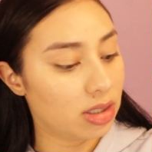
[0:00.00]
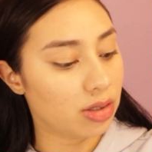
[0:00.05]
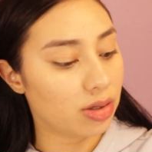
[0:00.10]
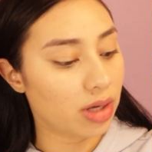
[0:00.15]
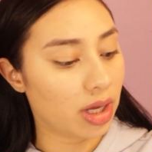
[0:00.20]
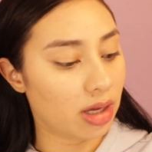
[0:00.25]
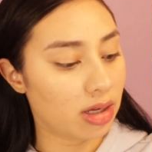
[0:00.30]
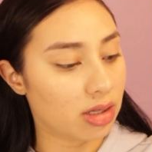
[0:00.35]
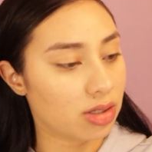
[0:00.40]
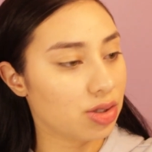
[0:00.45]

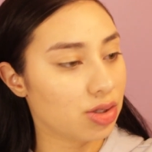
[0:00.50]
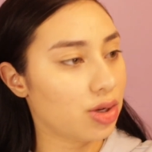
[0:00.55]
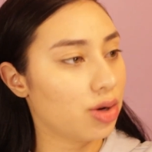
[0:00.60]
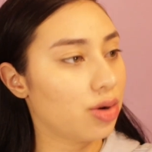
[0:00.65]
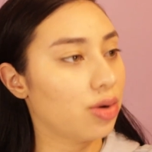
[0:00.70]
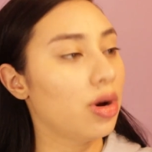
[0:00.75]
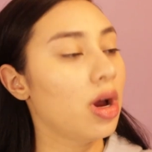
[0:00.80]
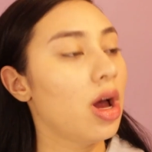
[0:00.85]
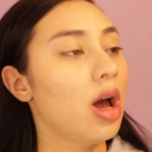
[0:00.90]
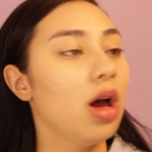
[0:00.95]
Okay,
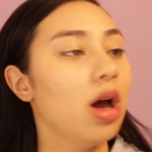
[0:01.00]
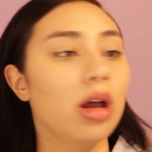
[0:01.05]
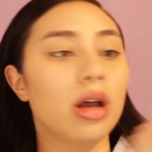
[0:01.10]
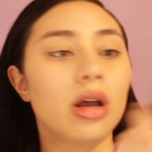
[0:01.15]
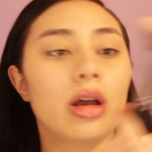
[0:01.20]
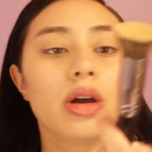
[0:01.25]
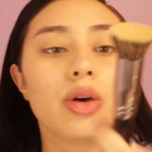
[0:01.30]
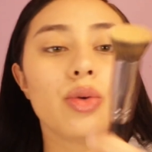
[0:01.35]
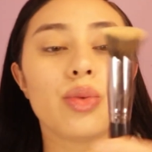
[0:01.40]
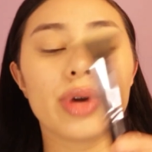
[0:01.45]
so
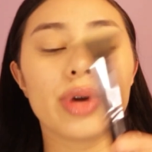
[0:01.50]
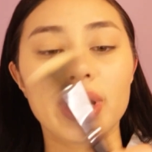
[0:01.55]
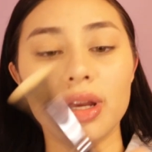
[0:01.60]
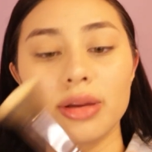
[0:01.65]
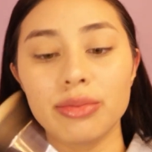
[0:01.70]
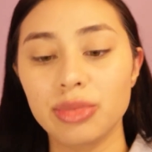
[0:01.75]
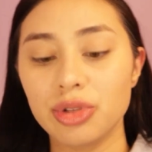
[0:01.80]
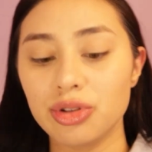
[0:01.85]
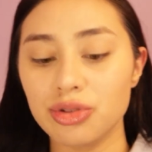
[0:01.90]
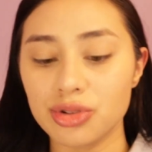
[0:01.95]
what
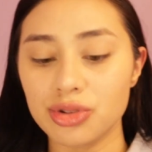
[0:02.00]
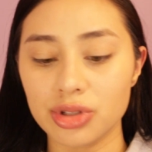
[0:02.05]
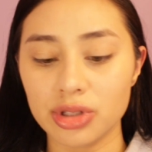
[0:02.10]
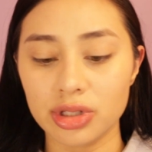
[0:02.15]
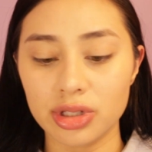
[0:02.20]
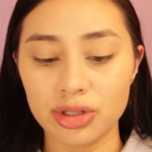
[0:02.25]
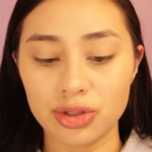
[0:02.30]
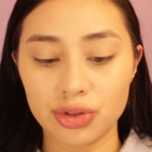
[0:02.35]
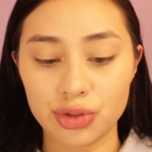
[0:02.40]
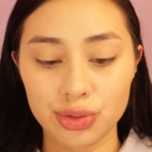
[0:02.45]
I'm
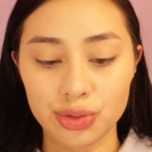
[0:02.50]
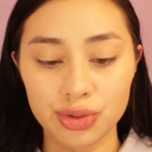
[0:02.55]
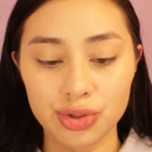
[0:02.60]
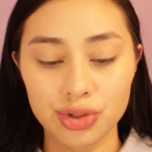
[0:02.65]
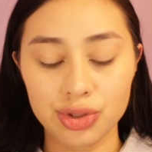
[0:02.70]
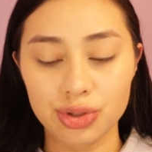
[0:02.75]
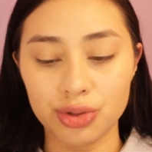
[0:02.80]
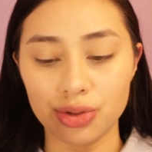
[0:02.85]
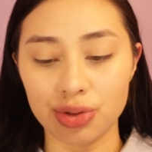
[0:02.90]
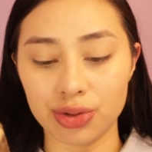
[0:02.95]
usually
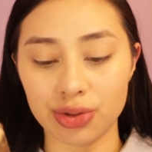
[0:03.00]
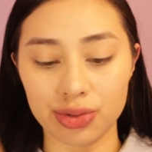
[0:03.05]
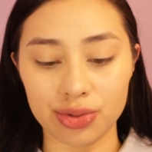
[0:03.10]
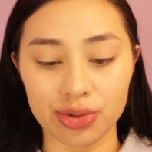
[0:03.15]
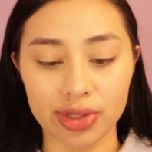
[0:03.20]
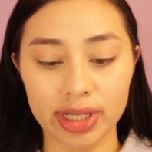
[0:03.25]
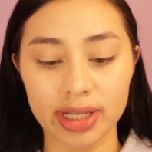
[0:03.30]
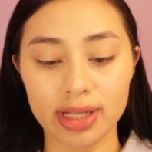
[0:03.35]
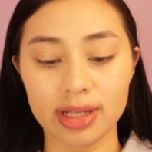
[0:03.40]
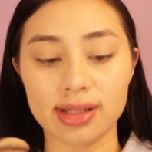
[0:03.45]
used to
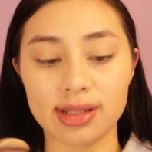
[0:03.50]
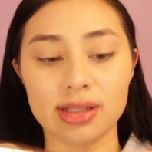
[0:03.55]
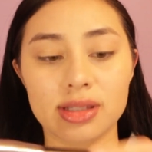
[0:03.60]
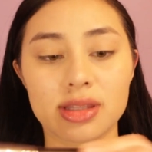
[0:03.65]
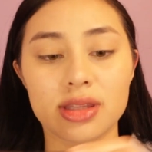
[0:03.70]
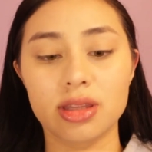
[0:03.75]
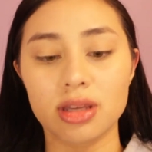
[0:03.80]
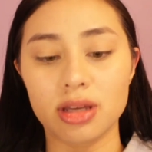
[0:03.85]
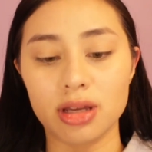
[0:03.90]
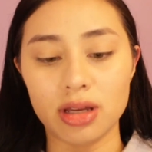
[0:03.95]
using is
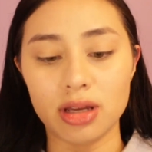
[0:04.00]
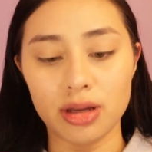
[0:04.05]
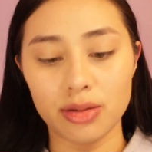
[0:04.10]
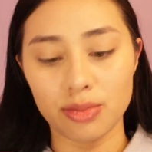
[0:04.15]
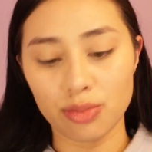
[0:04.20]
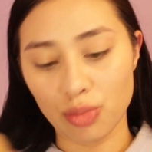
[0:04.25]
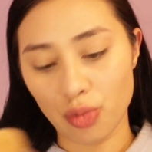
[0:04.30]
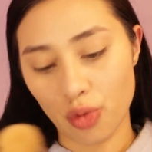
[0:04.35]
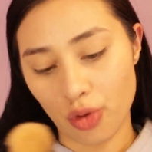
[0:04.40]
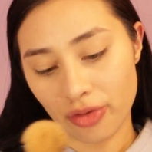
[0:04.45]
the
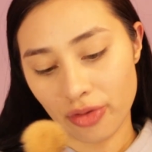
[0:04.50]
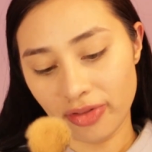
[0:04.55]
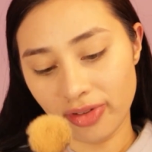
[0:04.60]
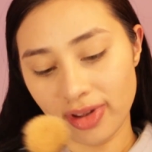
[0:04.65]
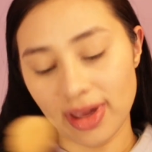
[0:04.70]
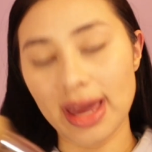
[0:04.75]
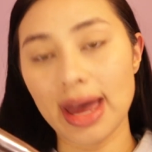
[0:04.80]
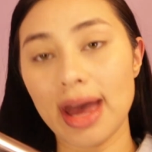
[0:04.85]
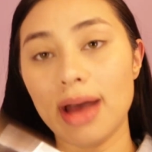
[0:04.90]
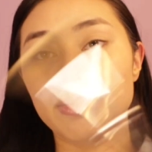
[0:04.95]

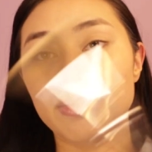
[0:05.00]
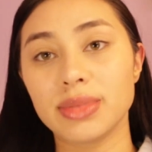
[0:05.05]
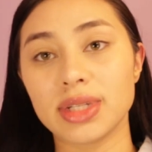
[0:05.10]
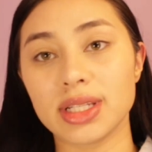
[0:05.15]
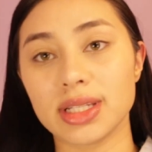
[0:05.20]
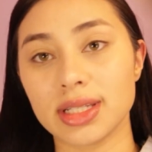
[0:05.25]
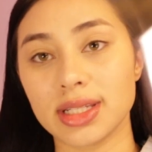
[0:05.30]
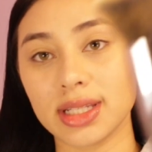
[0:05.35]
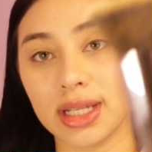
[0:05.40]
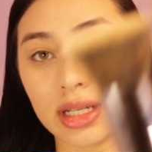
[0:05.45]
Morphe
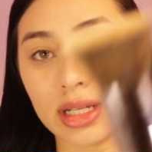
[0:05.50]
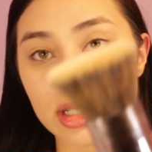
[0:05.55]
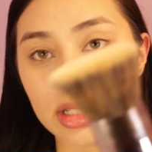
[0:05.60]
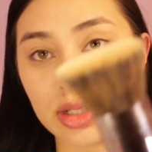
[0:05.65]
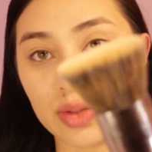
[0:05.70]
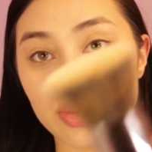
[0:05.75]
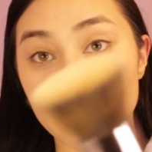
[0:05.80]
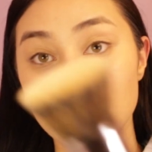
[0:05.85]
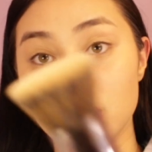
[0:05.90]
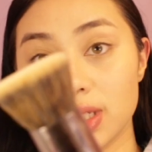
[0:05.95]

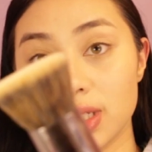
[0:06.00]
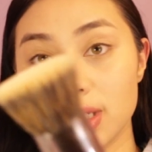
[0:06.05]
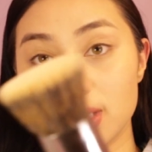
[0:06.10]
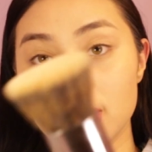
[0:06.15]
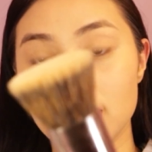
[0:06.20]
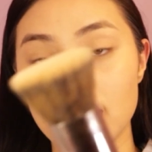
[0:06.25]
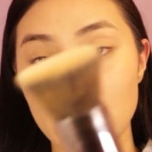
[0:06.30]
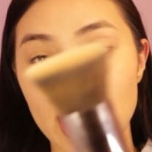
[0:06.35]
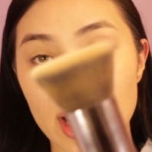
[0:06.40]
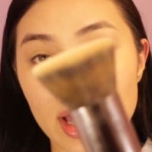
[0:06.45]
M6, which
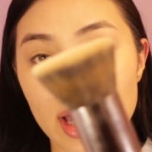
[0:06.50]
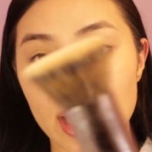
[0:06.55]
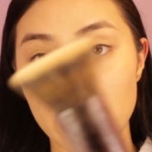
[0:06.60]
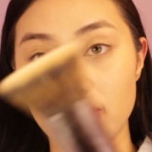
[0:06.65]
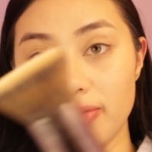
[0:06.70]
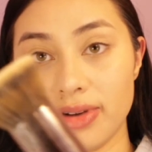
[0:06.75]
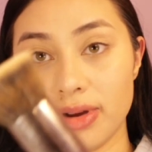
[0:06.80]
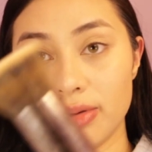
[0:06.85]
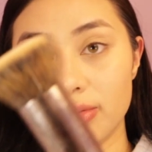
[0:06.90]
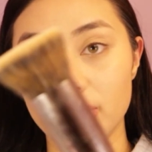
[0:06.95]
is
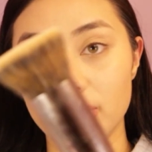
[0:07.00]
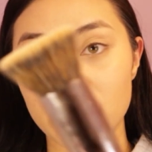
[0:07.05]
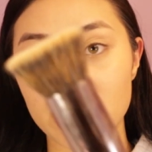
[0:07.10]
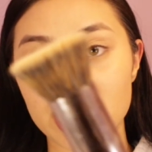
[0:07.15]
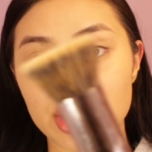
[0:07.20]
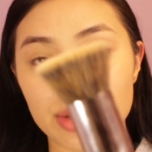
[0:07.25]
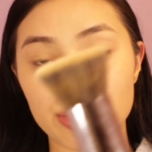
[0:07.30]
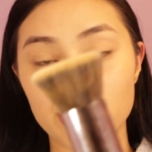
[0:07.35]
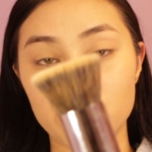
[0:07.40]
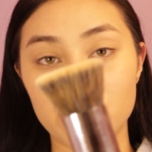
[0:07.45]
a
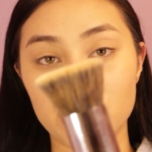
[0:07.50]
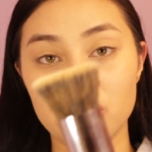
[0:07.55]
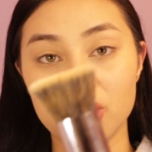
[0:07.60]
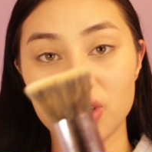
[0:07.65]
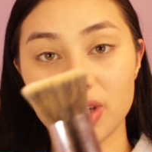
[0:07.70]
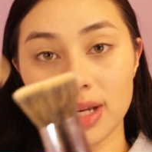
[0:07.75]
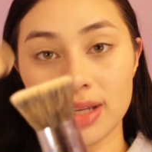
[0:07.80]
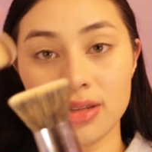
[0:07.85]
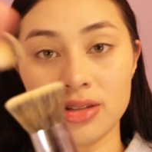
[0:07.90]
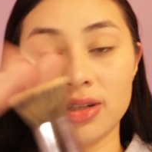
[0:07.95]
foundation
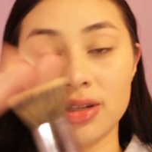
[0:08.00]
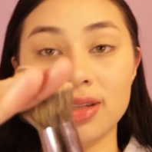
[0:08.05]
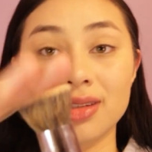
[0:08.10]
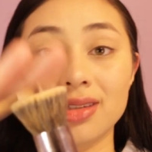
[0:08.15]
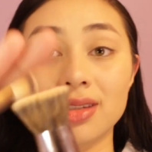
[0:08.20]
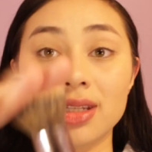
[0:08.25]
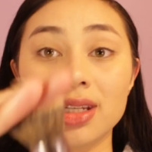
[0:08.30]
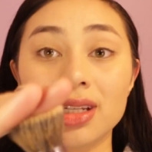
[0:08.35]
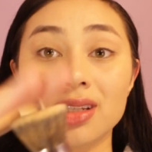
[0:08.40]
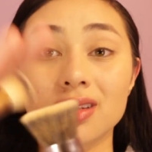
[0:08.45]
brush. As you
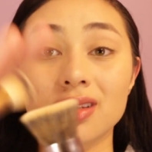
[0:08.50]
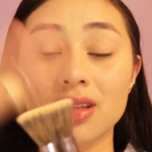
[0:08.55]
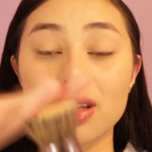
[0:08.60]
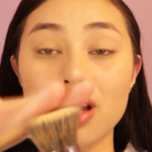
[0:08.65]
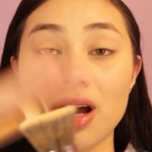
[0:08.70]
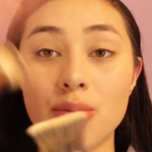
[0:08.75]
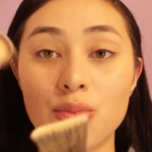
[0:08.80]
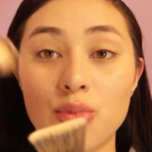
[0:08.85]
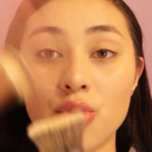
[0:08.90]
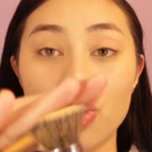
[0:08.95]
can see, it's a
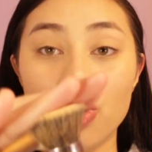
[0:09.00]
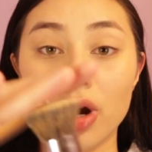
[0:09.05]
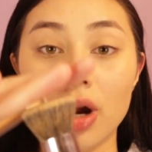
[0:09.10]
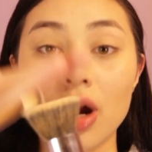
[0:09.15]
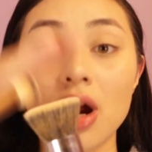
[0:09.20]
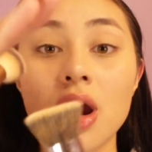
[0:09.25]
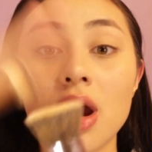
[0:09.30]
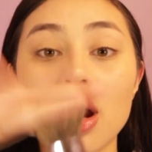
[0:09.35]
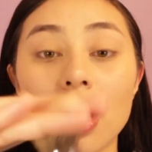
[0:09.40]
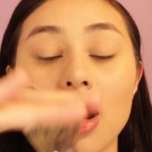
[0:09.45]
lot
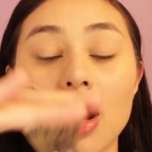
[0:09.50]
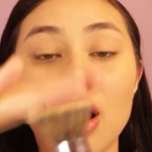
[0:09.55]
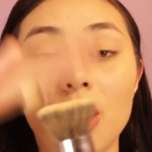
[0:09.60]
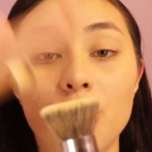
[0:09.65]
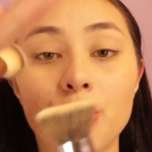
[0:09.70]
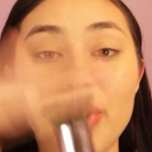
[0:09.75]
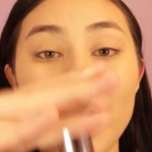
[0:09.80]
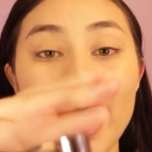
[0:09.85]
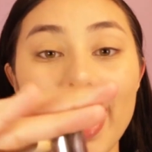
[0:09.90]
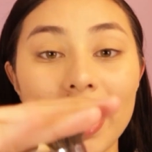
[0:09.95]
more
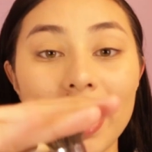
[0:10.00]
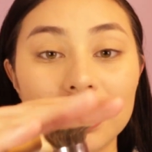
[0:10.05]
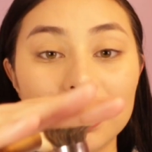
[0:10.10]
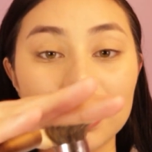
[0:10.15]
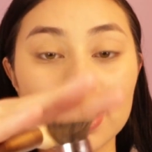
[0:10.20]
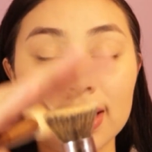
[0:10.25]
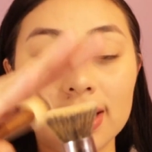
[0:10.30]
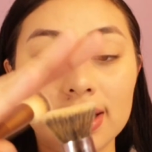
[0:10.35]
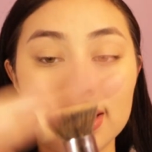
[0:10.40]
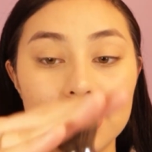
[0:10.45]

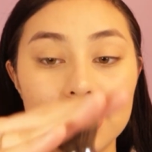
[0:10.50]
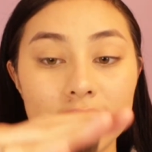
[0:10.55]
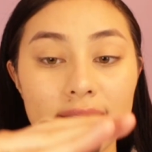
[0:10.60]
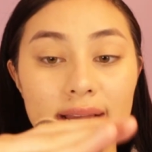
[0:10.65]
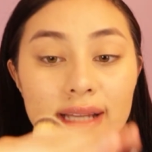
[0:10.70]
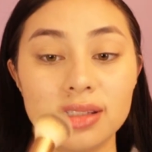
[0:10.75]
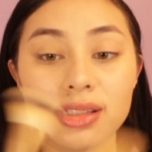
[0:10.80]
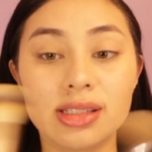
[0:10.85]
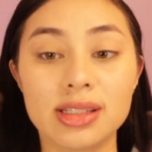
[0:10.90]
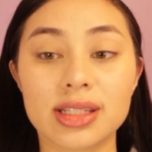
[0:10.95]
compact and
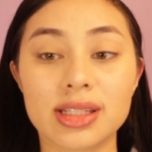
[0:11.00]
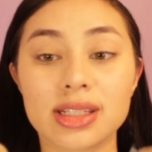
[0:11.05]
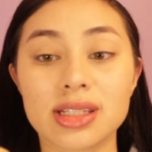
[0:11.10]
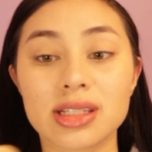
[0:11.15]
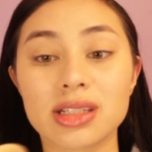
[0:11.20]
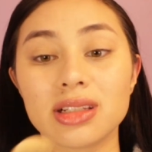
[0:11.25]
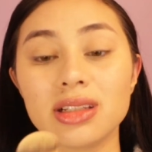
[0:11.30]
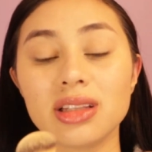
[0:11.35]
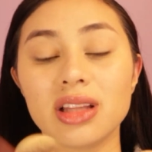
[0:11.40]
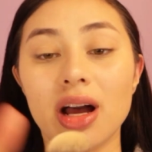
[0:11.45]
dense. This
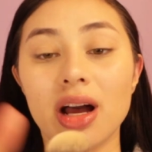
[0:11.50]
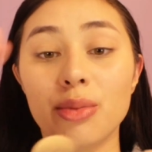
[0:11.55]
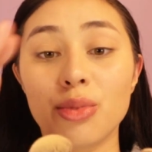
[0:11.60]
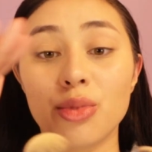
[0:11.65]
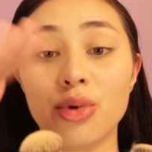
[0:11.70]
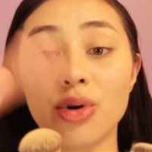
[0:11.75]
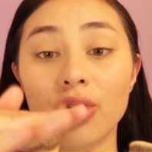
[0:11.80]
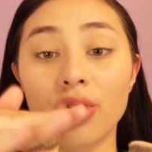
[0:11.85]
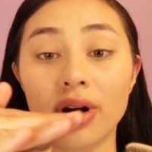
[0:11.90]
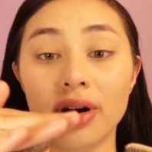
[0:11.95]
is a
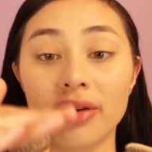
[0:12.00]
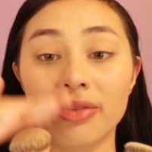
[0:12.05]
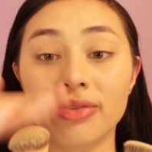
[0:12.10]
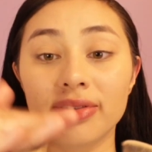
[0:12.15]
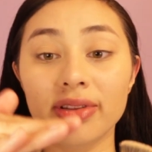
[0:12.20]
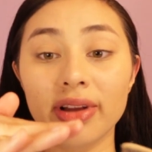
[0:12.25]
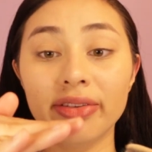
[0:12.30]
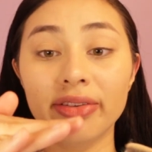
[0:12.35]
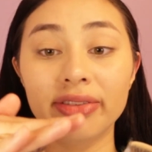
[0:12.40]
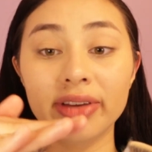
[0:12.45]
lot more
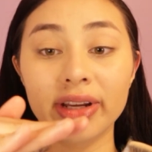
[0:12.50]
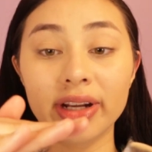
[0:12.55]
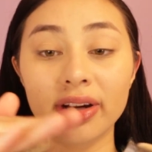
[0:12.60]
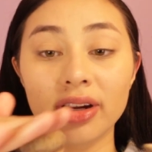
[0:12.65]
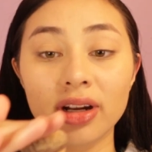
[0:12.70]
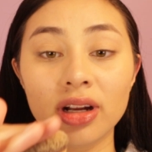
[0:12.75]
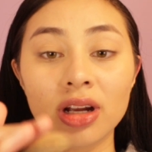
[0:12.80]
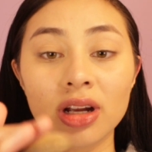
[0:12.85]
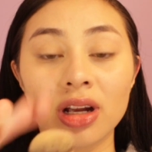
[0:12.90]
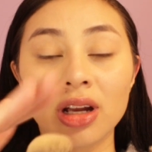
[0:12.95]

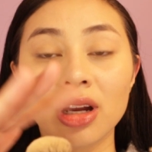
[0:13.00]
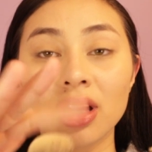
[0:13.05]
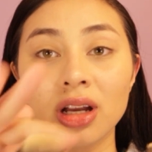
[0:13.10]
fluffier.